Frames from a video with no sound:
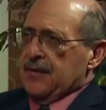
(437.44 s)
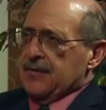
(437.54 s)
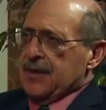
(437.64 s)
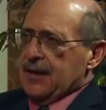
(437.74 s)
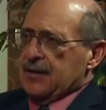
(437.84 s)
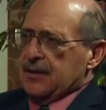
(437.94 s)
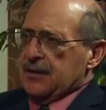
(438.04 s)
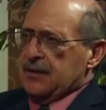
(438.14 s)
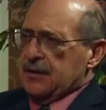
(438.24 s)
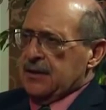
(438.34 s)
And then
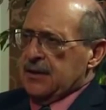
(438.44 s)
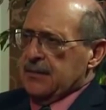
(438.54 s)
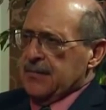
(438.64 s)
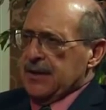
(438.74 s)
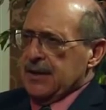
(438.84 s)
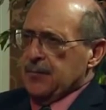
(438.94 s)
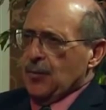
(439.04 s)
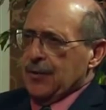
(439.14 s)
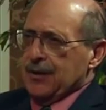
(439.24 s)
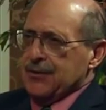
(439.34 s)
secondly, they needed
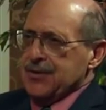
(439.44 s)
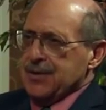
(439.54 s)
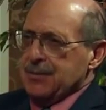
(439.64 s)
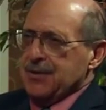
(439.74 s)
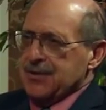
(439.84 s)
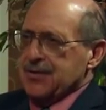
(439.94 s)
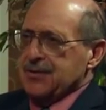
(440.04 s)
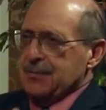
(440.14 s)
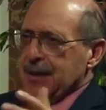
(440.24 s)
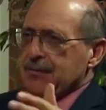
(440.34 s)
more electricity because
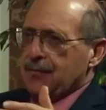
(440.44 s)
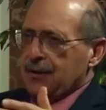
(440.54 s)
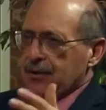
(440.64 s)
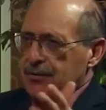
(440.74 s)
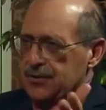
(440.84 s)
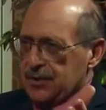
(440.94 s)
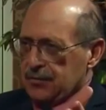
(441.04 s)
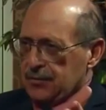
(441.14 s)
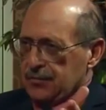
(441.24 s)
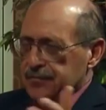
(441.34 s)
the demand for
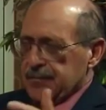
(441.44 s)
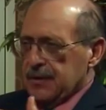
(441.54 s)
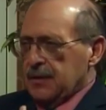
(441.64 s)
electricity grew.